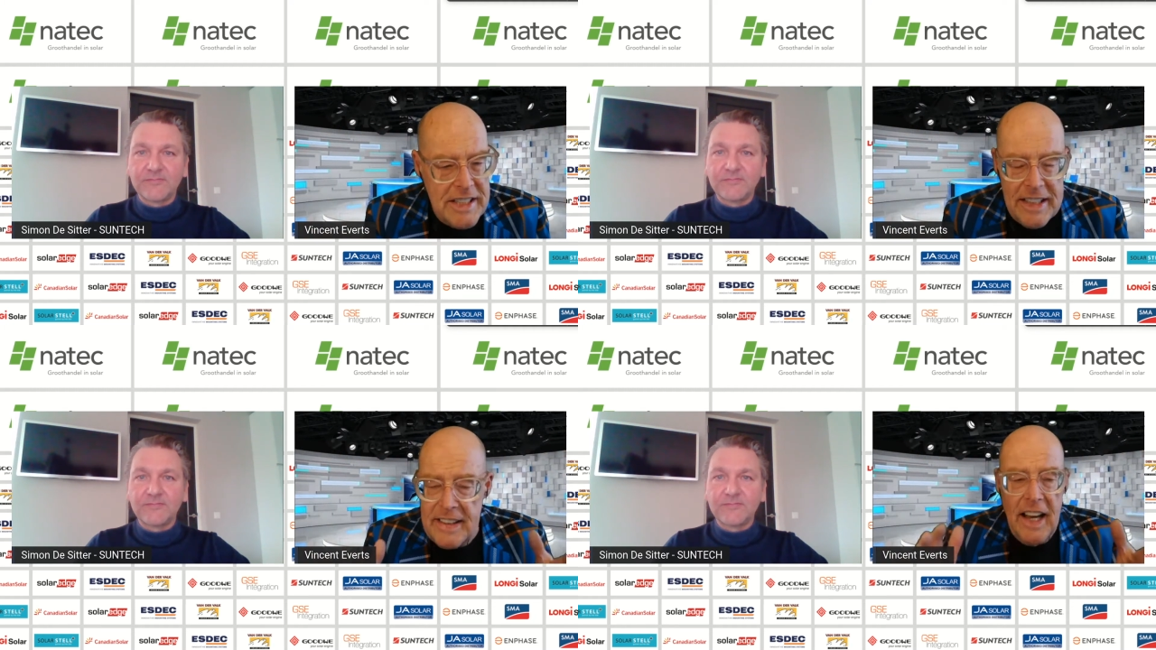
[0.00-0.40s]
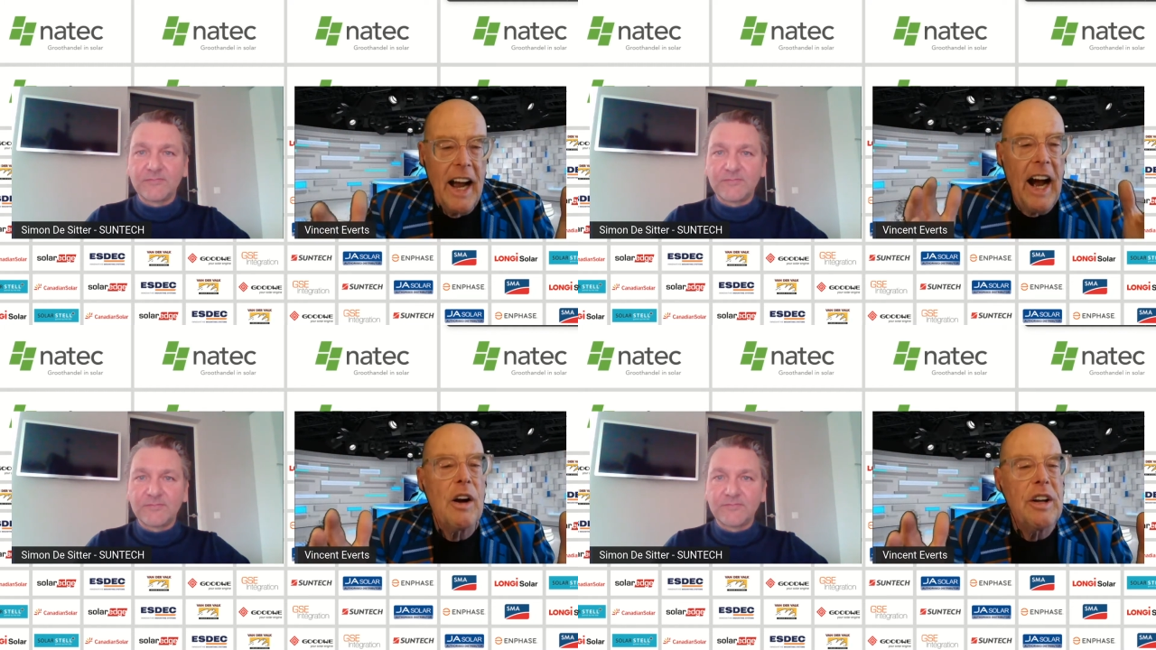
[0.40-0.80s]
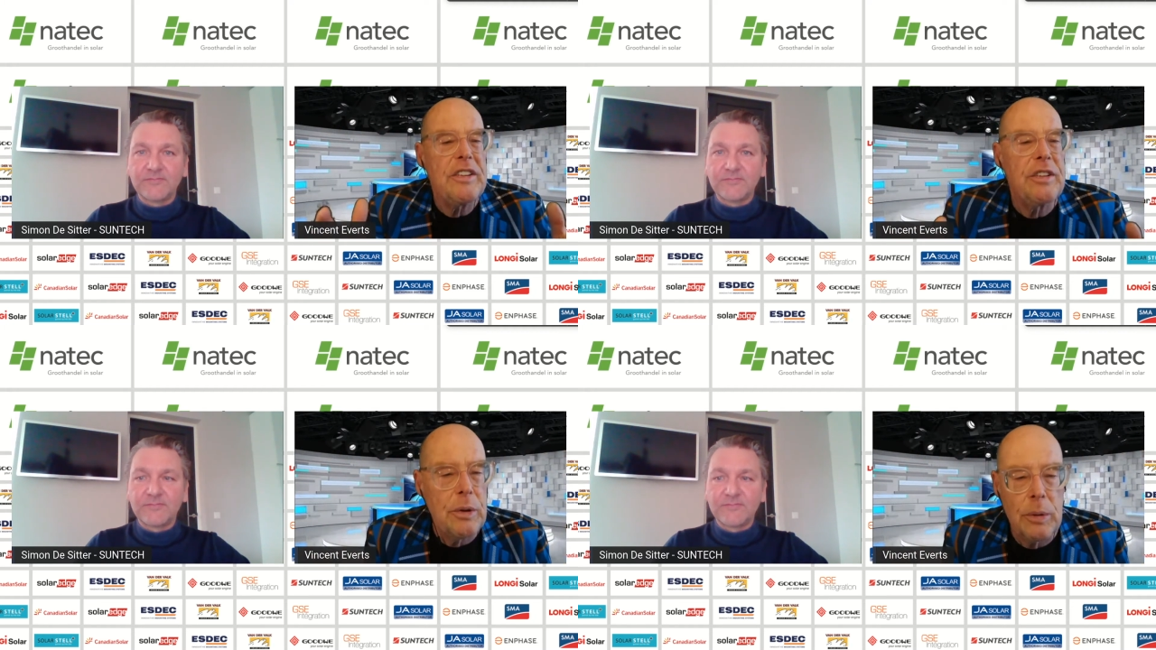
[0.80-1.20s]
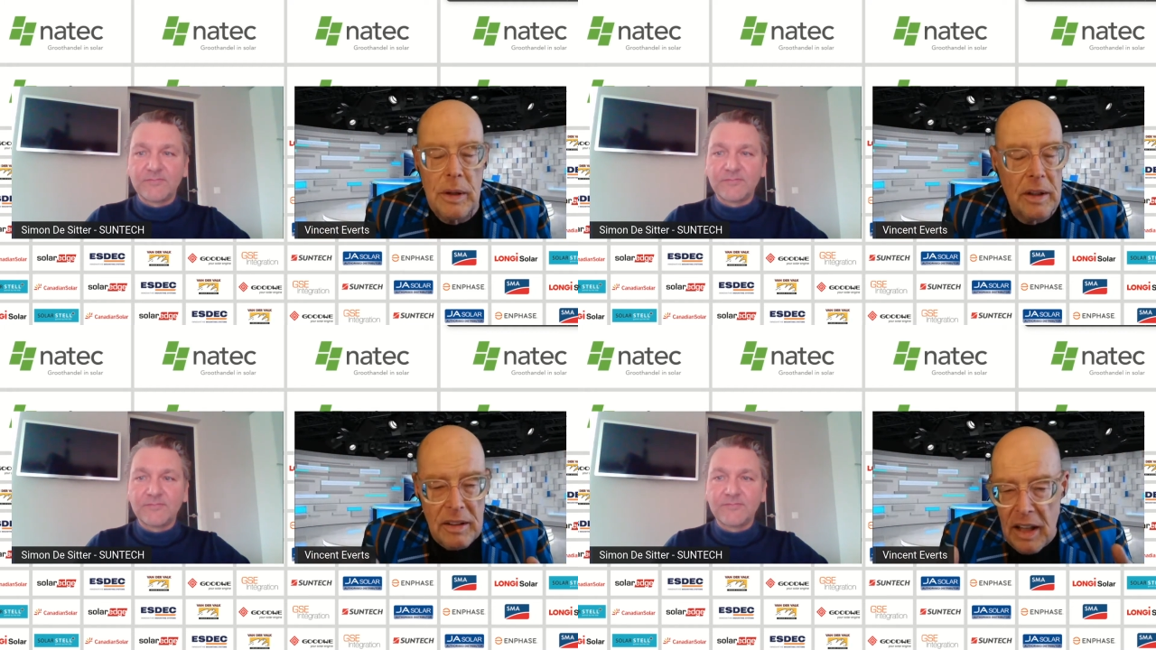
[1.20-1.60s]
Speaker 1: How did you uh, How
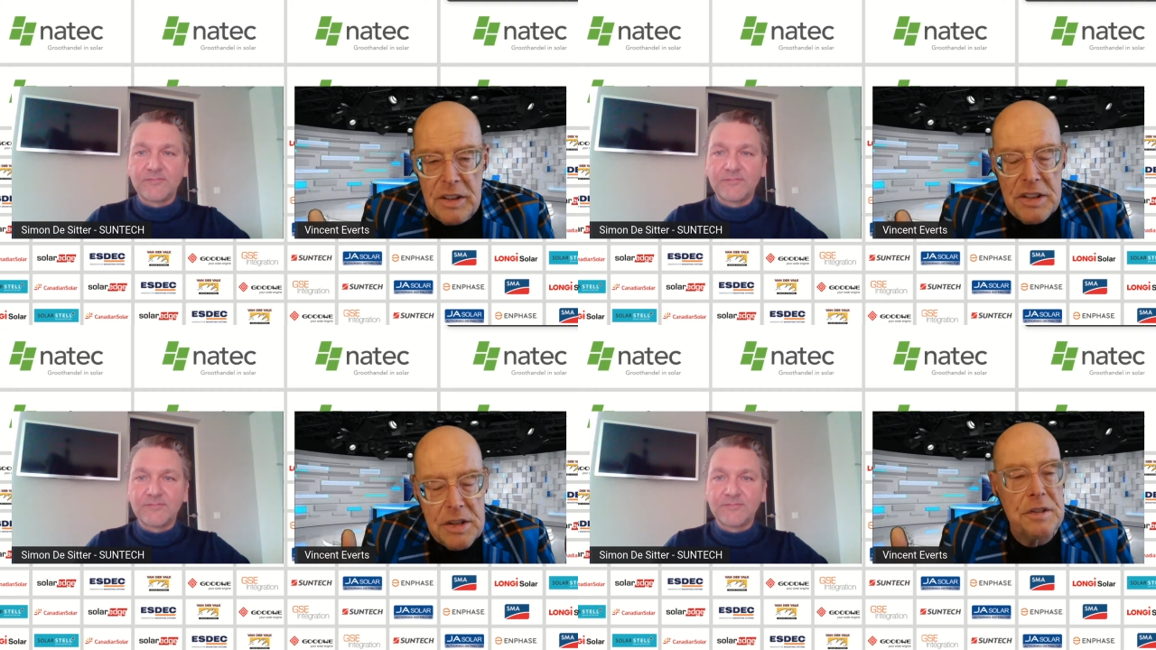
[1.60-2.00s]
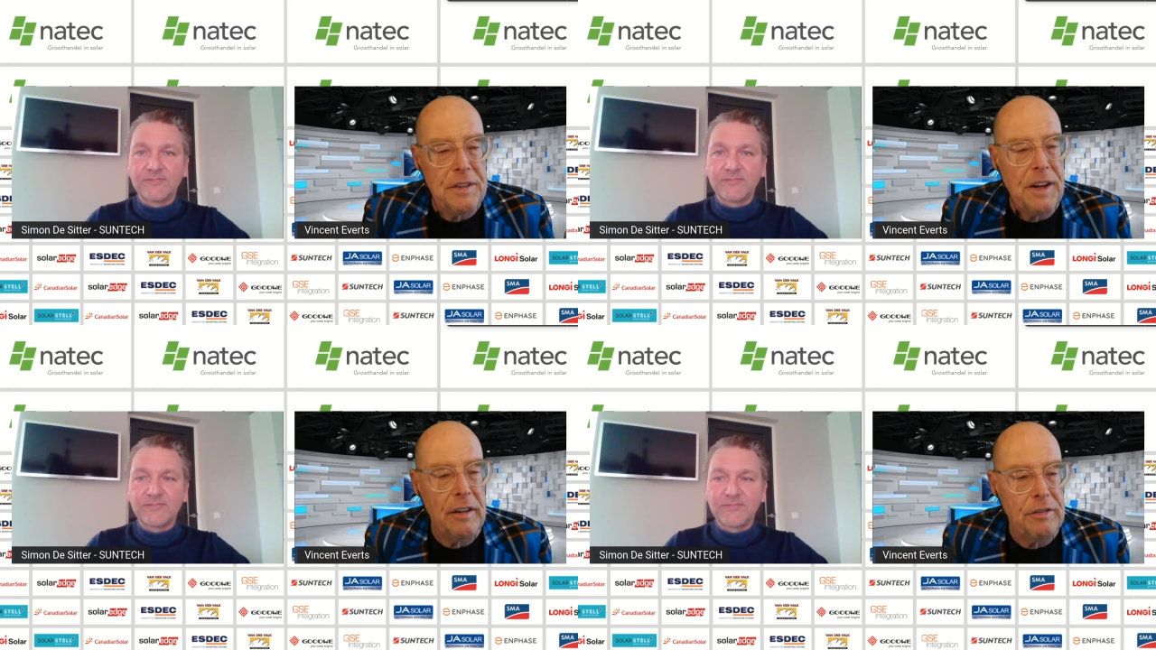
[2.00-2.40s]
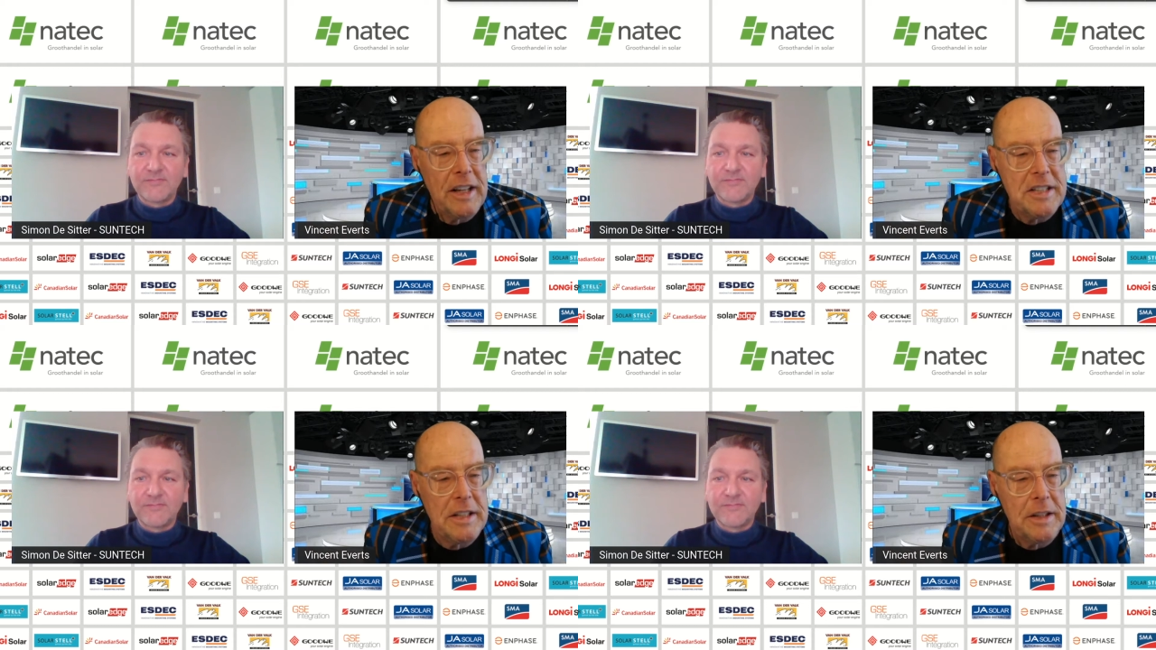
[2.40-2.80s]
did you survive last year?